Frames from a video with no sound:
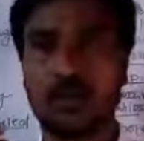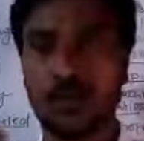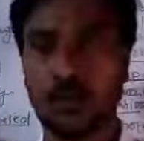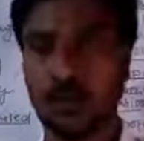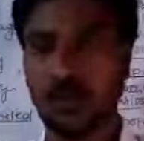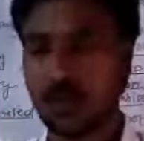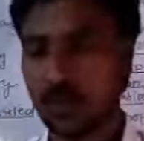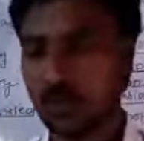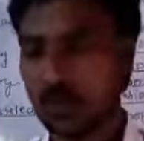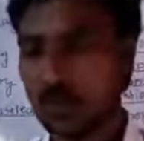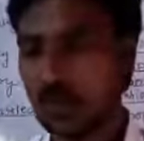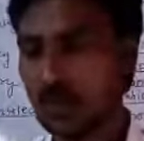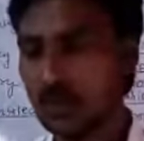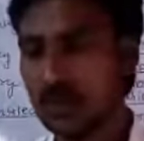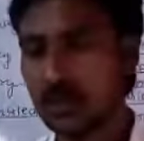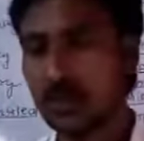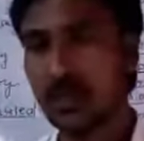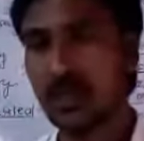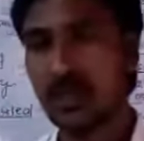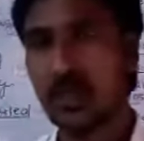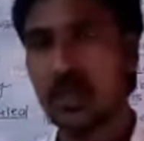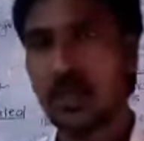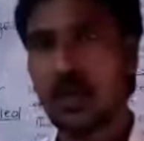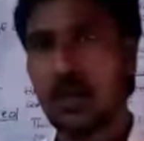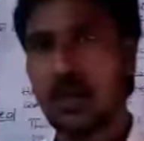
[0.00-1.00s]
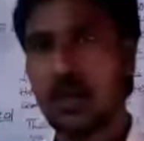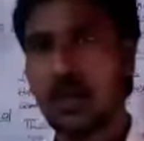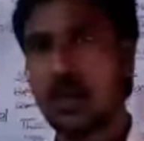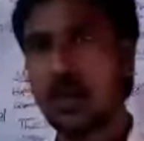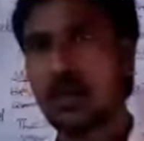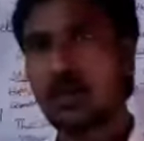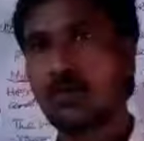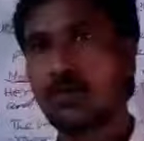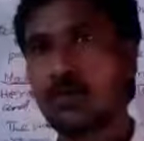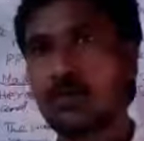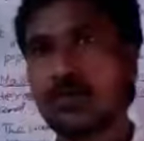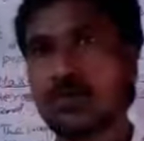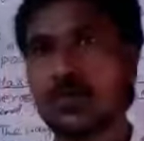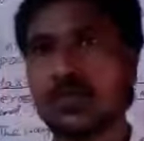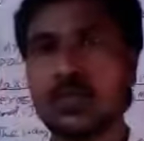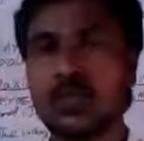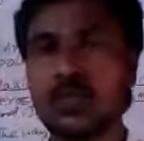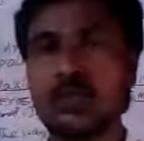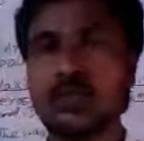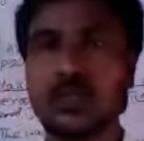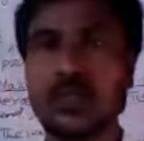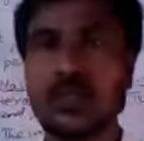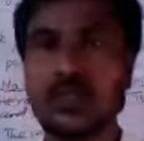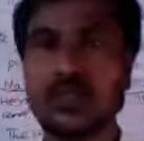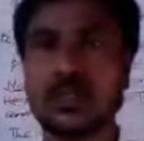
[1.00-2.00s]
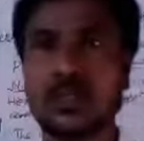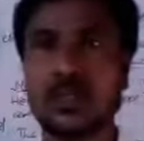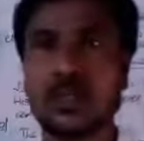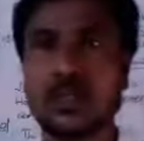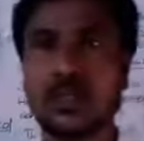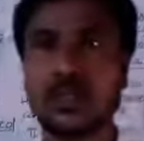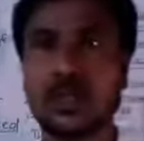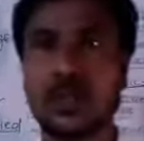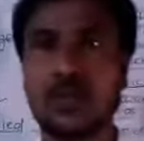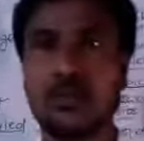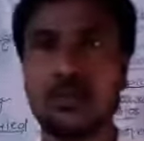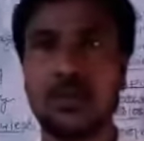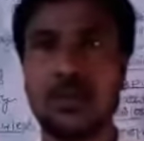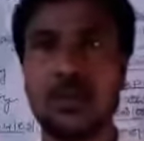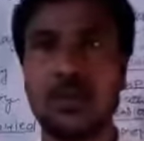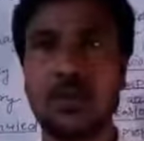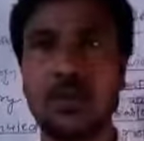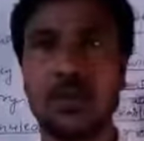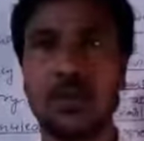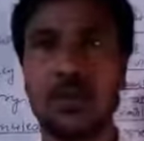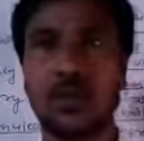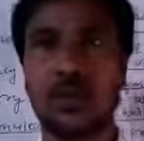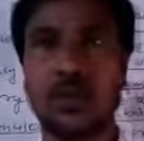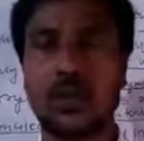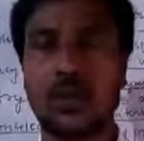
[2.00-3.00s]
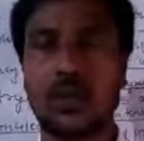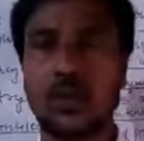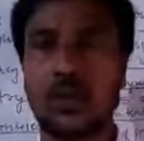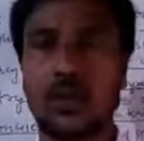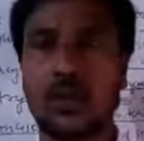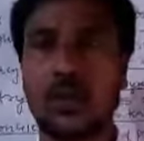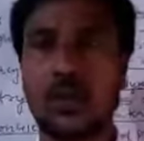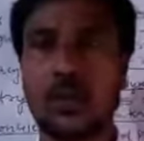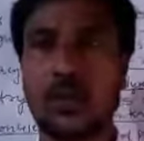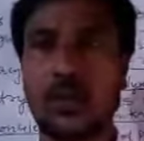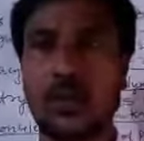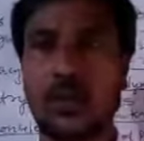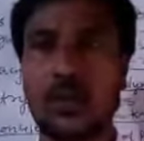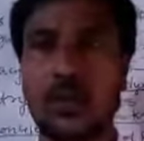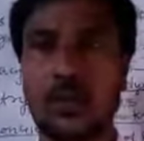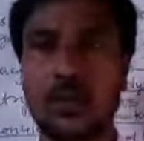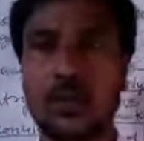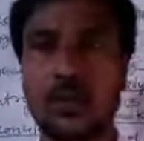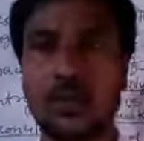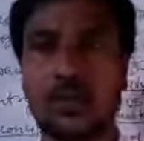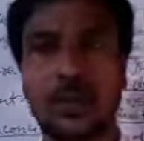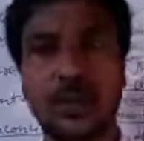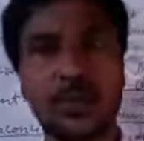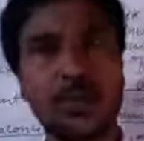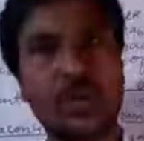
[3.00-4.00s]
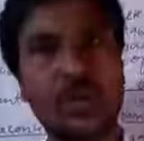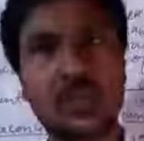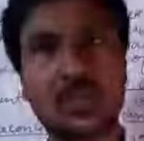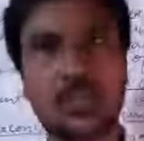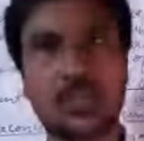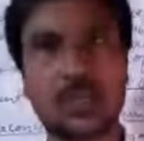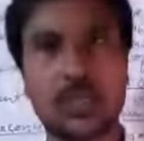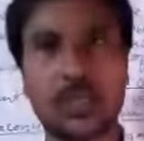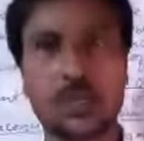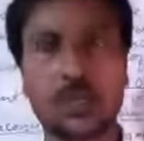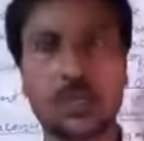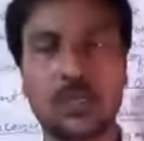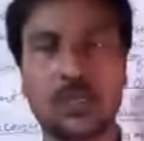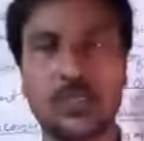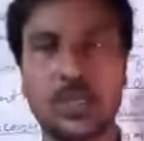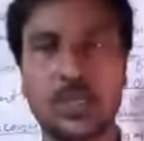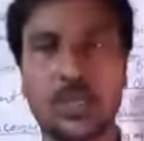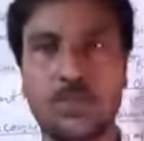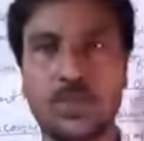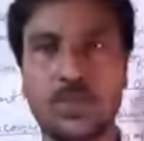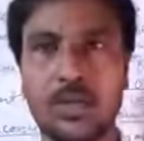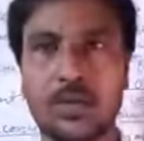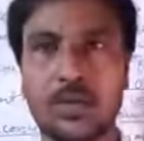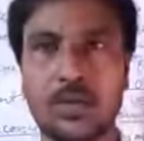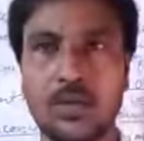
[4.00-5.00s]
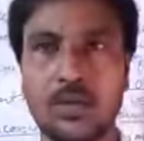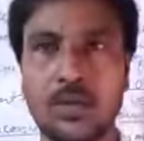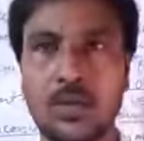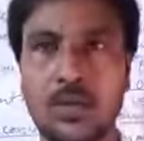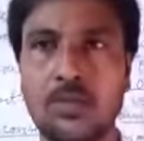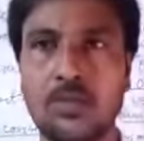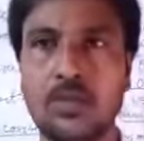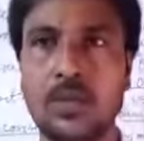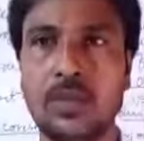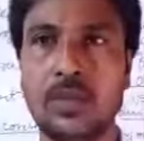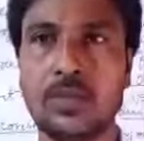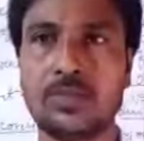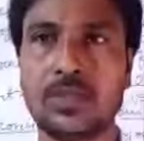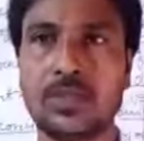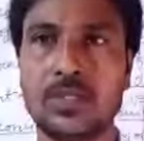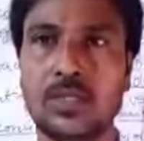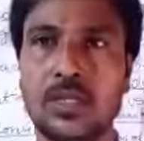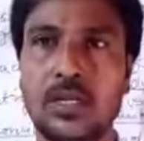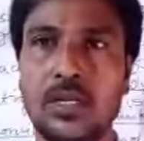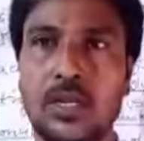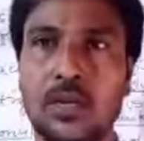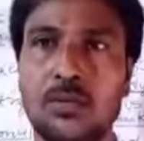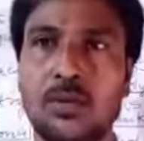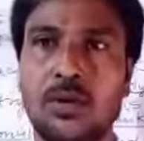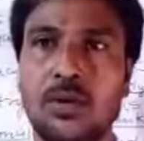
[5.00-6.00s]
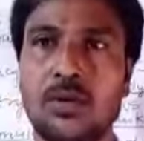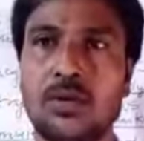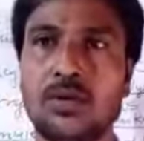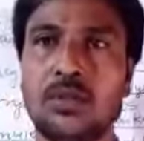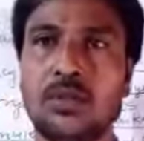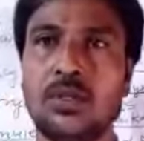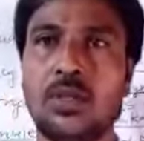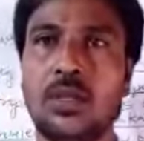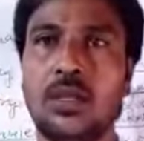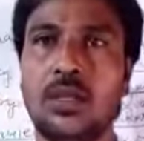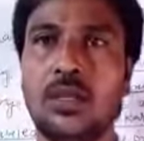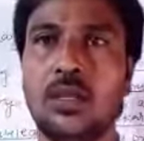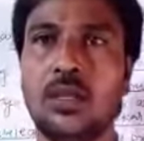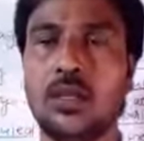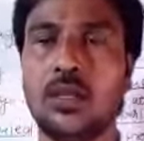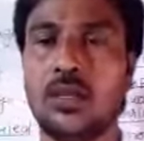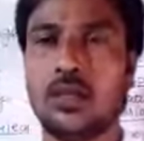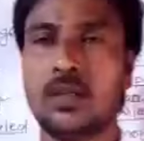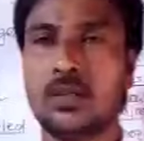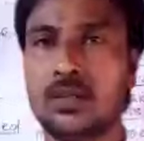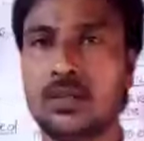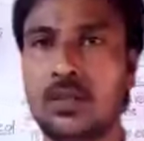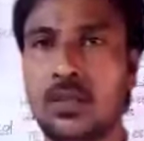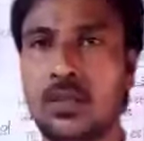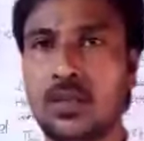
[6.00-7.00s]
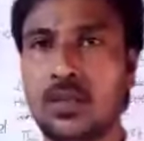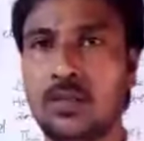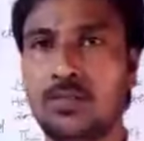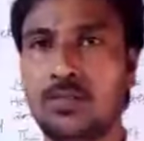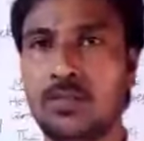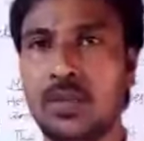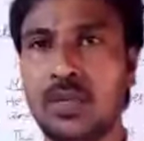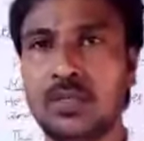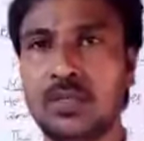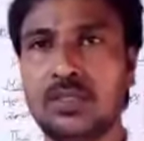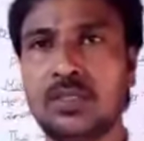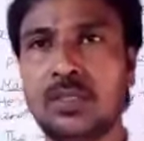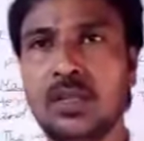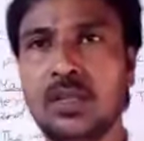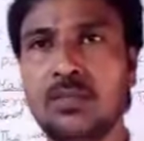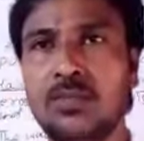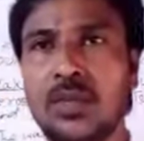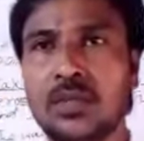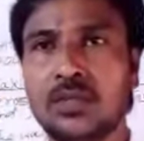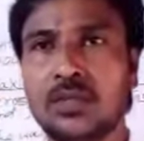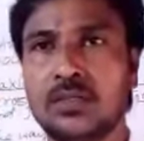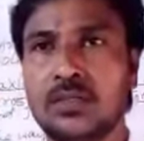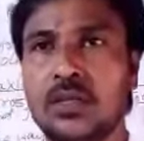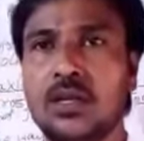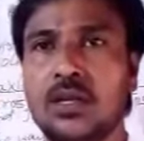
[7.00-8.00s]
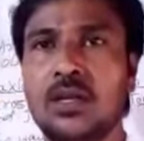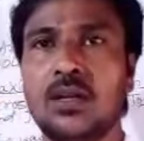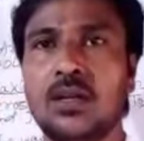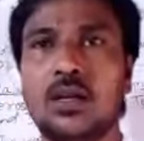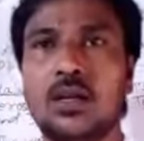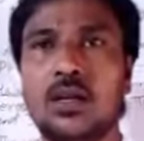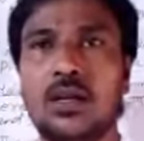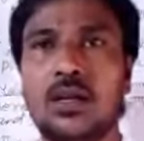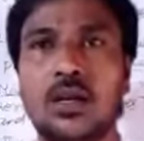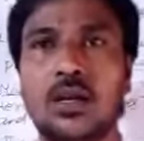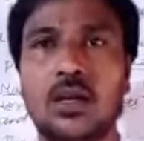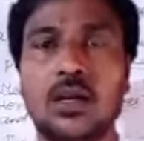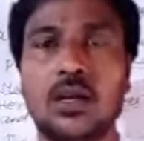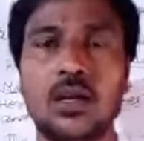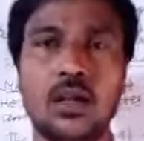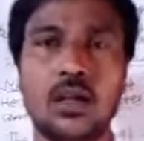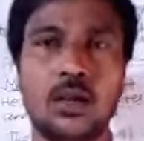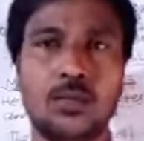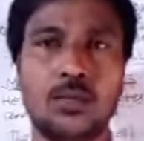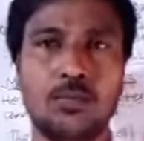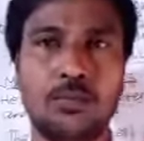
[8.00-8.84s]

protest, and we see best example in the previous chapter already we have seen about the Belgium and Sri Lanka.